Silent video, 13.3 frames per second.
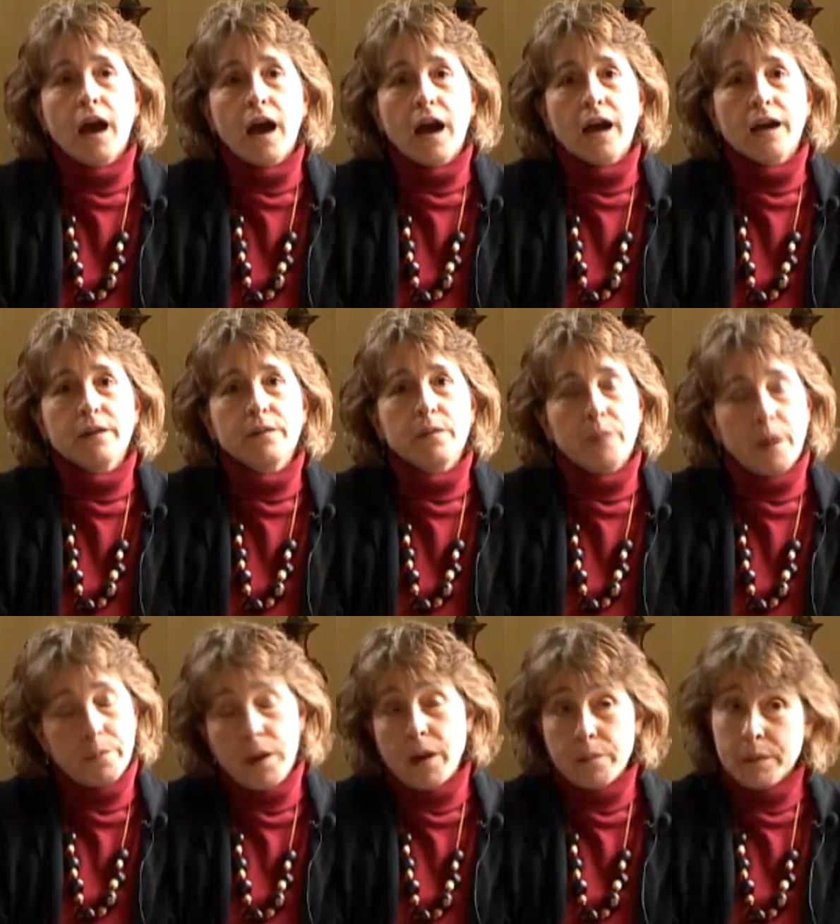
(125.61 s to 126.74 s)
A
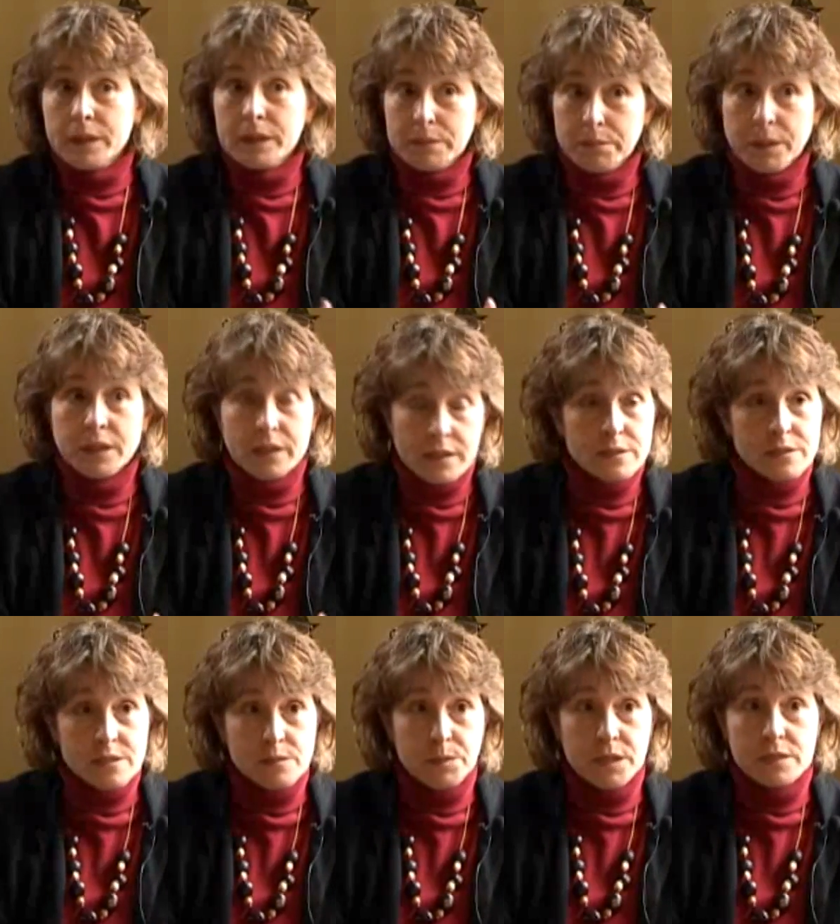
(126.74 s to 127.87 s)
pot-bellied pig is a
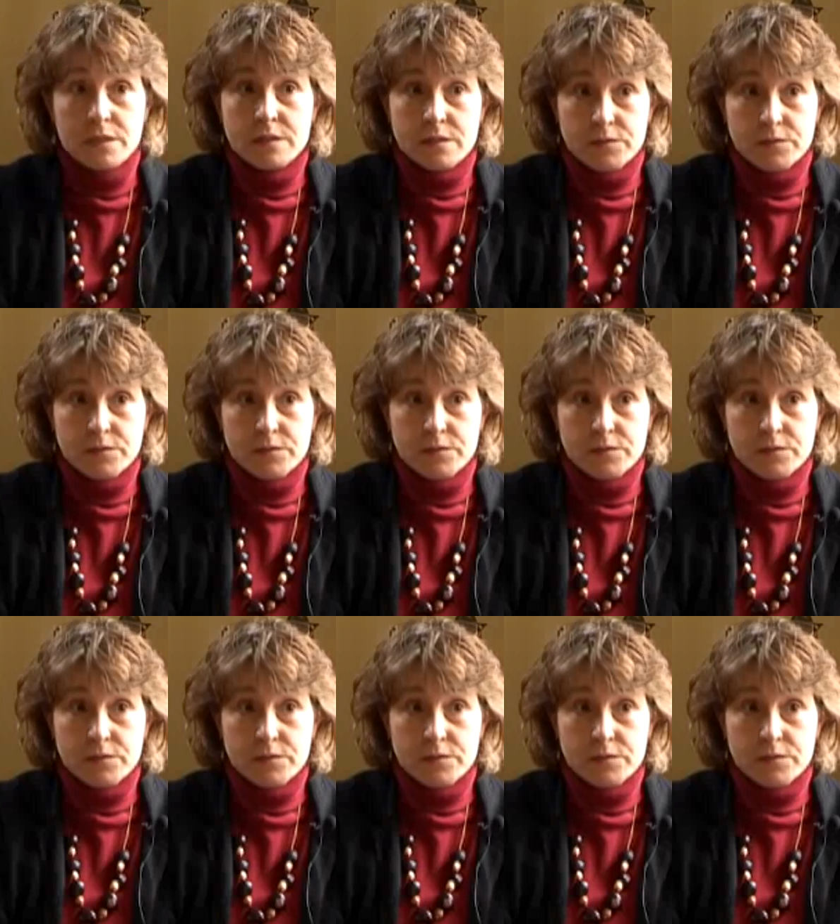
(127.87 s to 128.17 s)
species